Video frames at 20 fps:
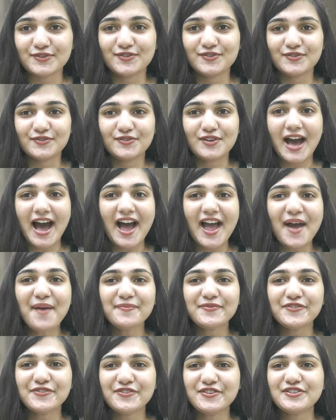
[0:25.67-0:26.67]
So I
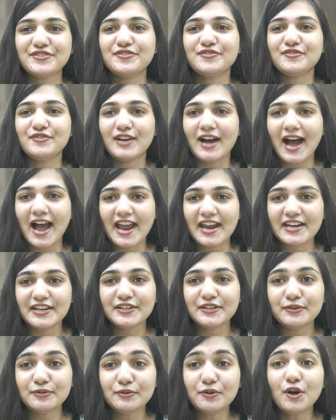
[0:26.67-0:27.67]
am going to
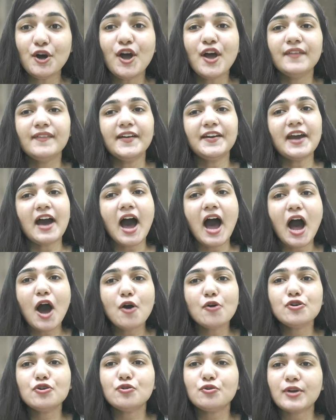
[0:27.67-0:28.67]
guide you that
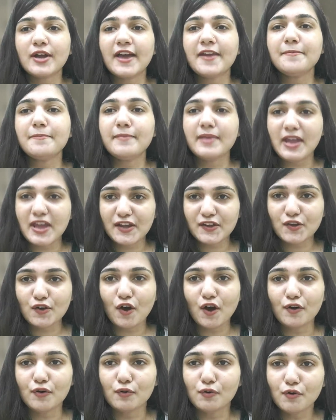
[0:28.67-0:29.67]
how you can make
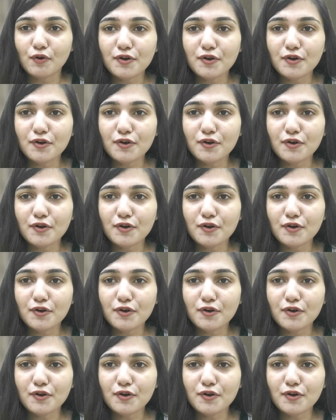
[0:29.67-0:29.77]
your